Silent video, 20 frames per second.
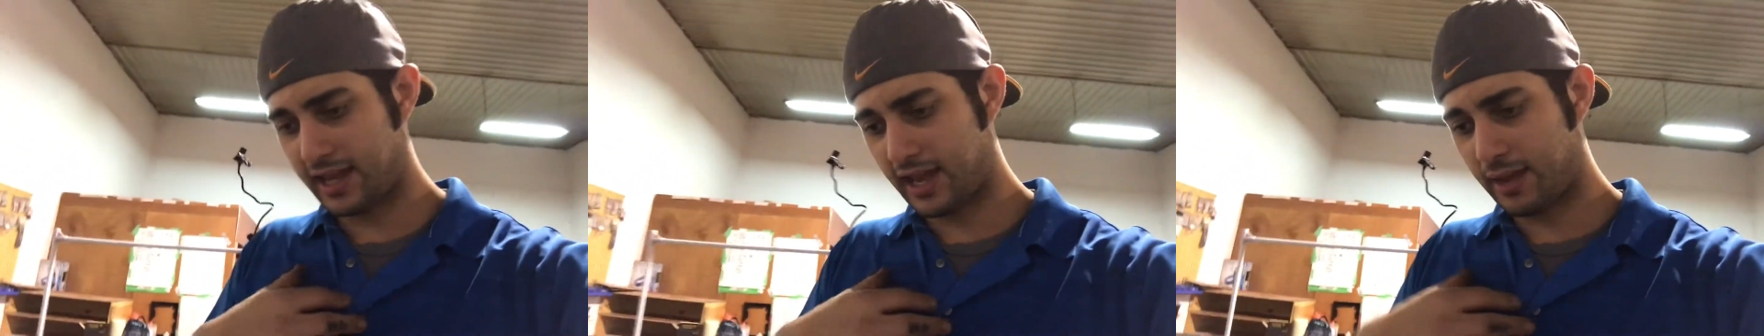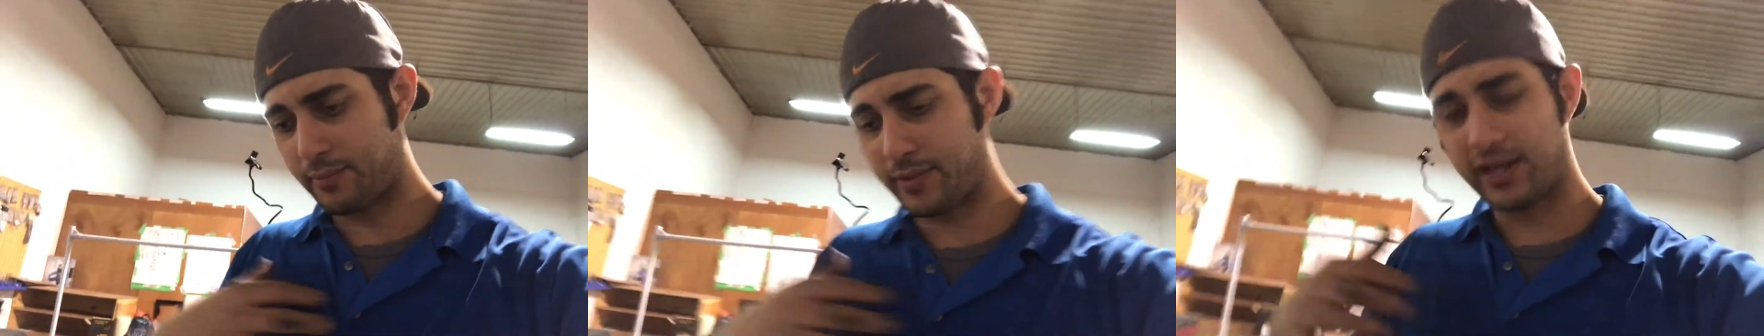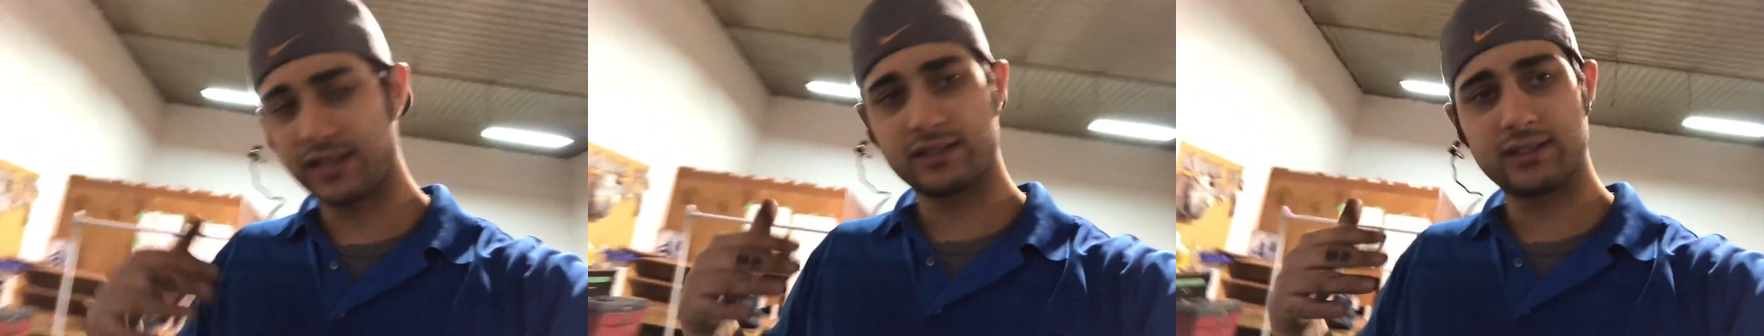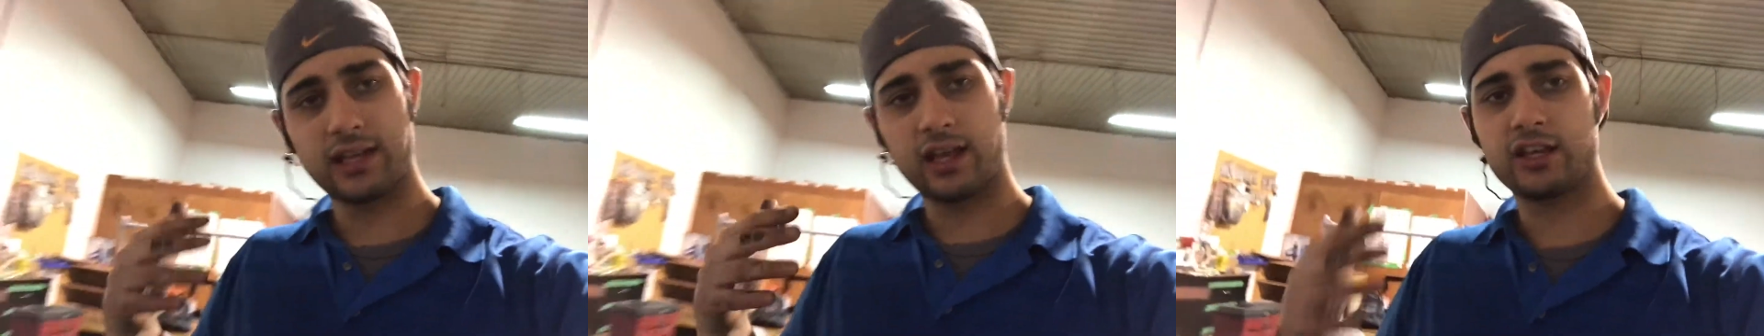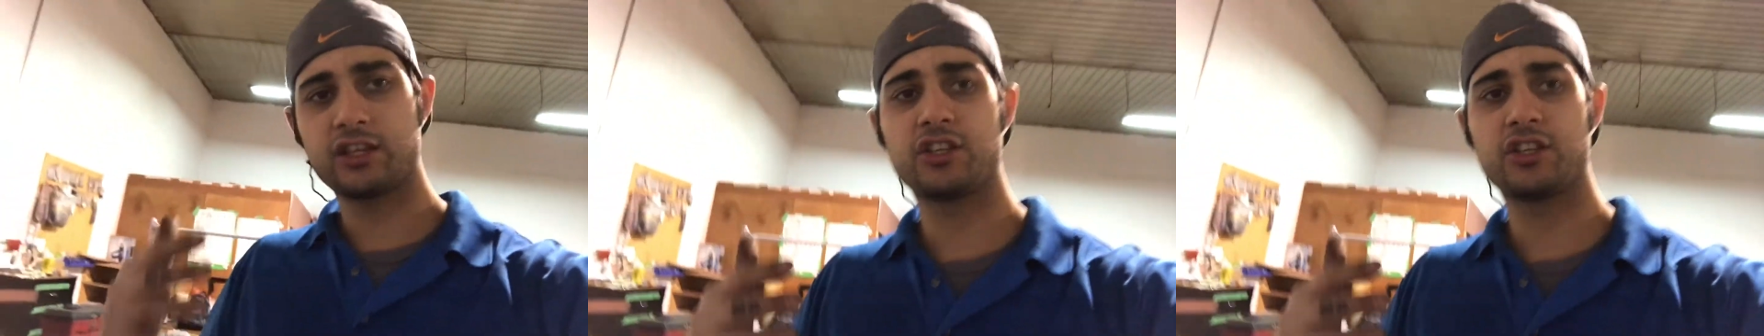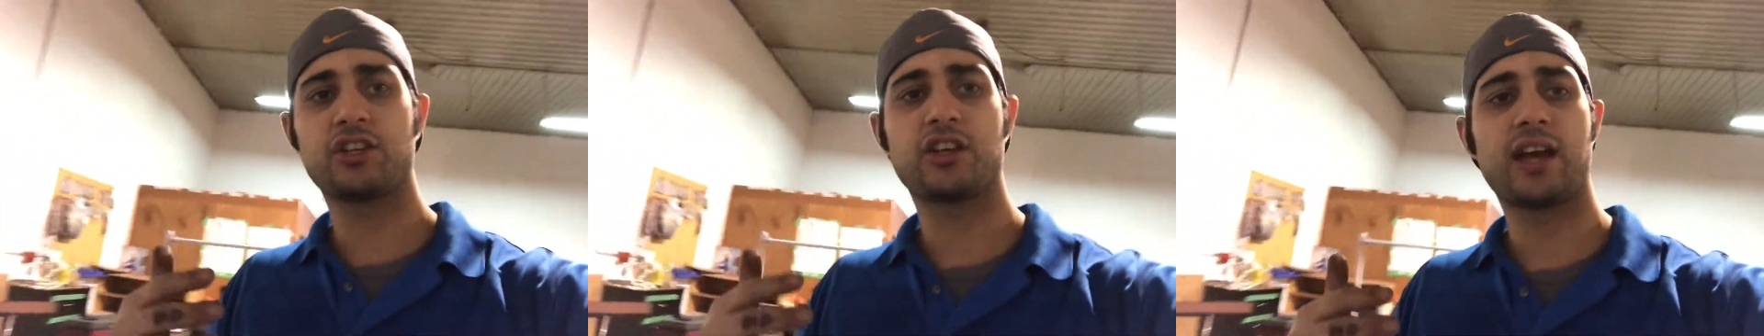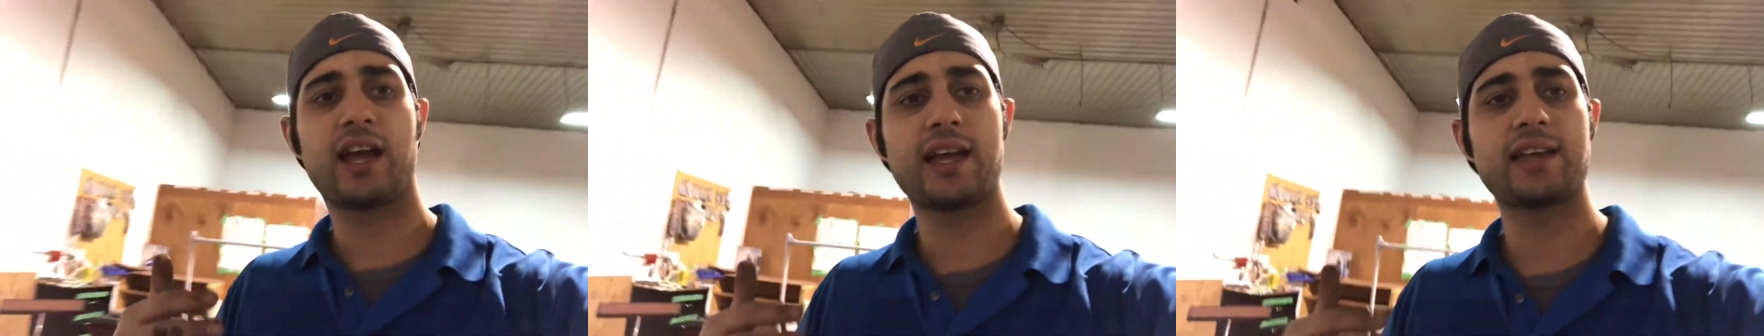Am I telling
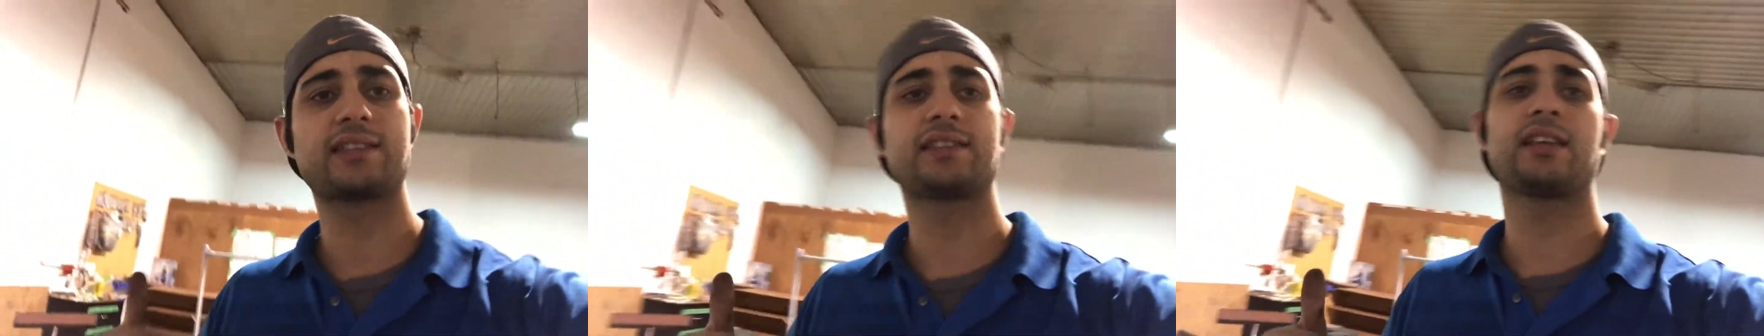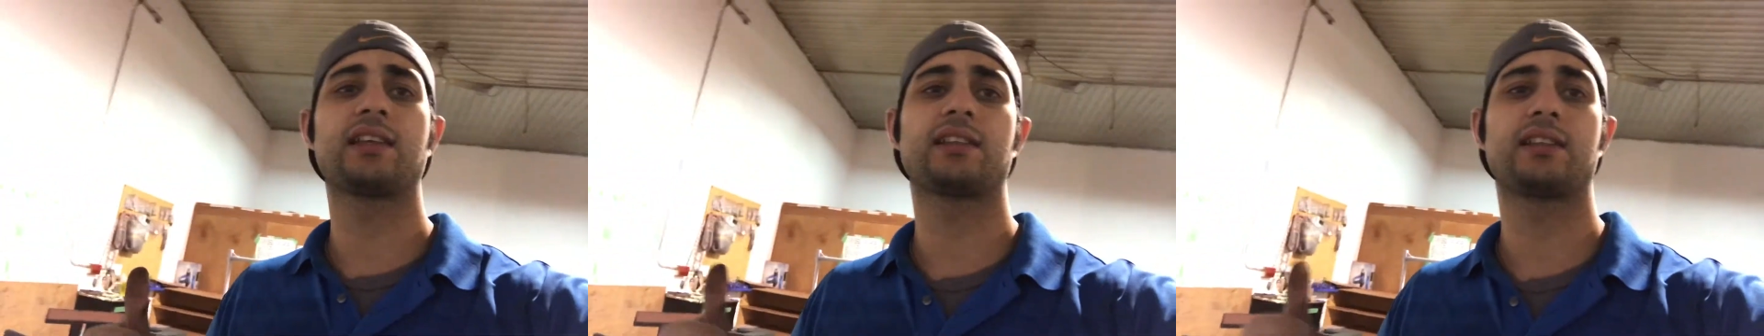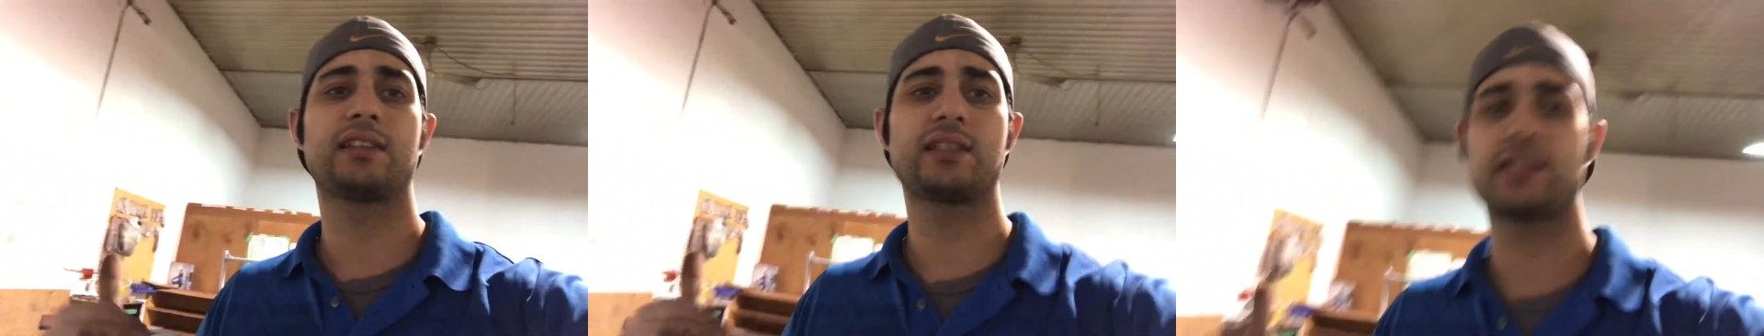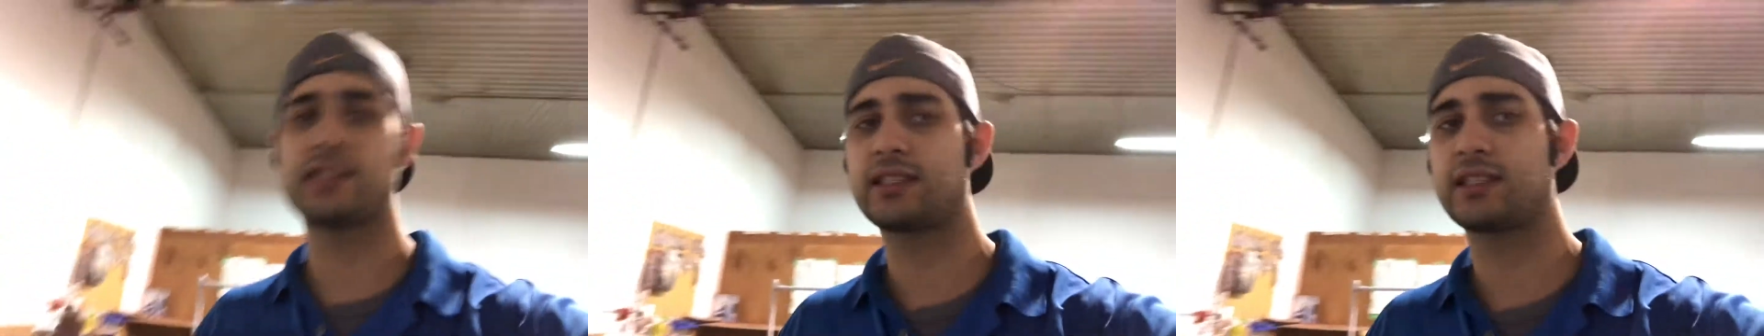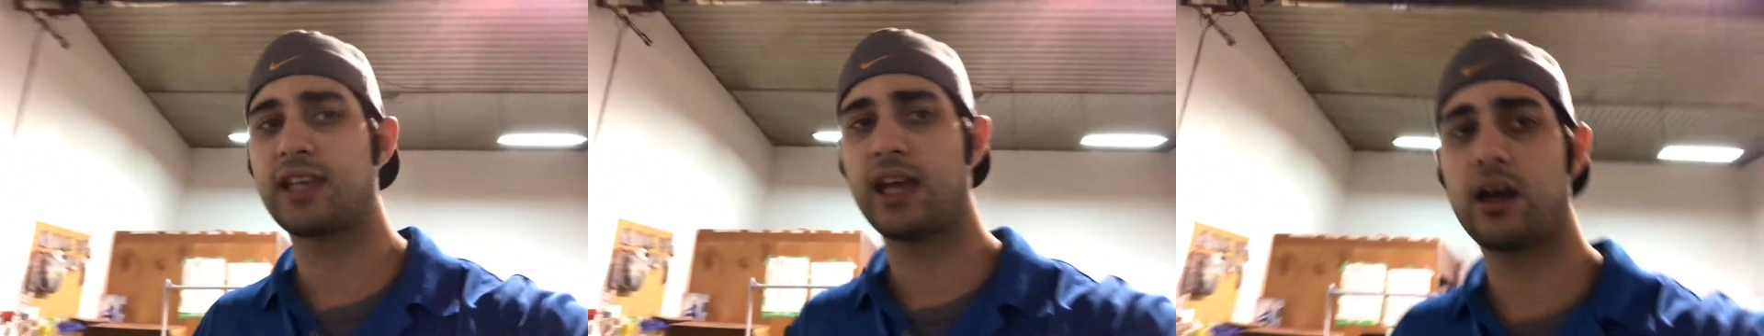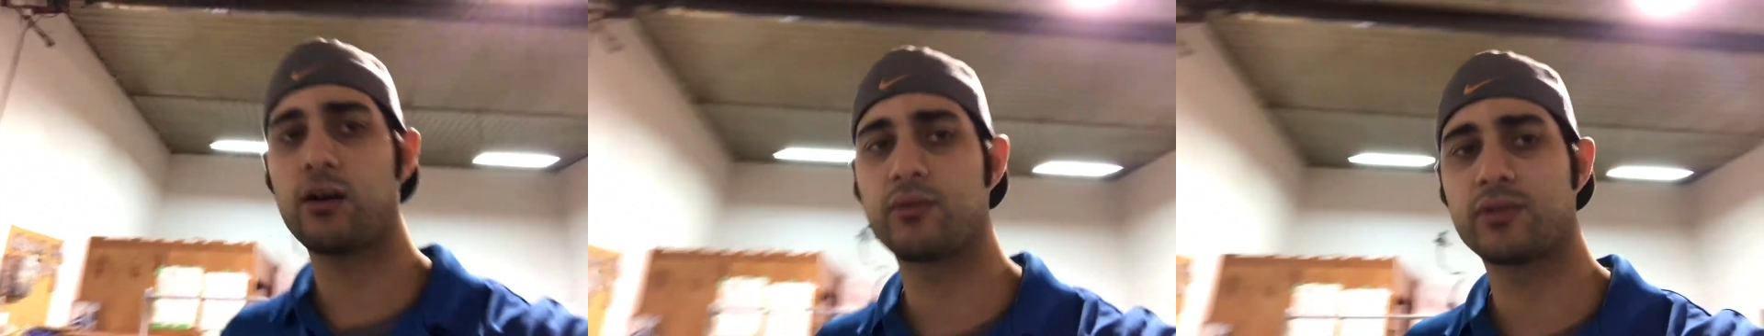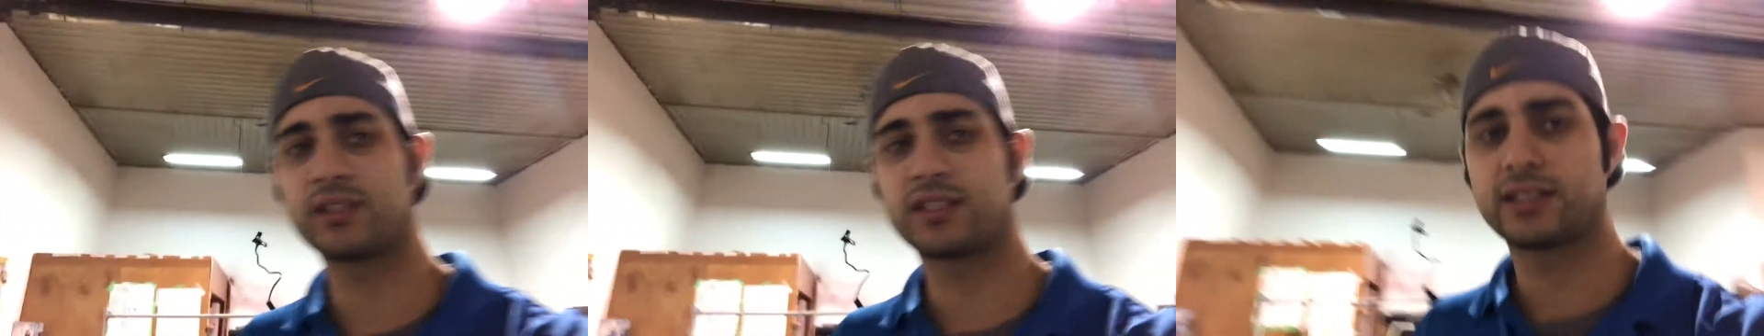you guys that this is
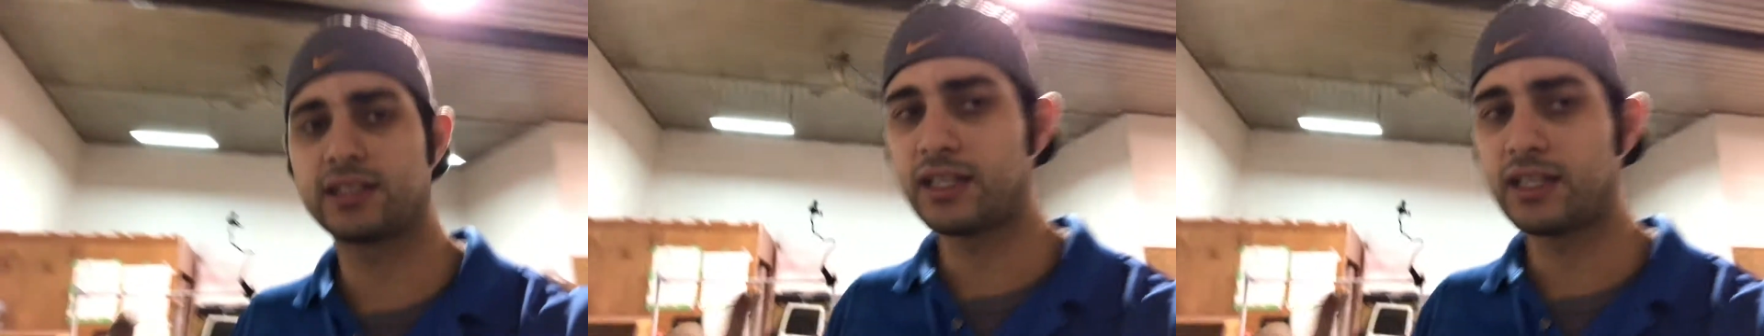how it's